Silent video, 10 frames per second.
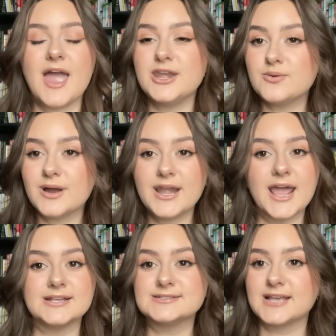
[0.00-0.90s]
anyone
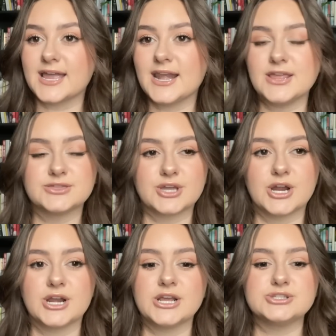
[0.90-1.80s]
a second and
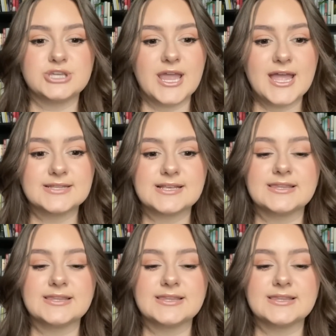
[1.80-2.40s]
third chance.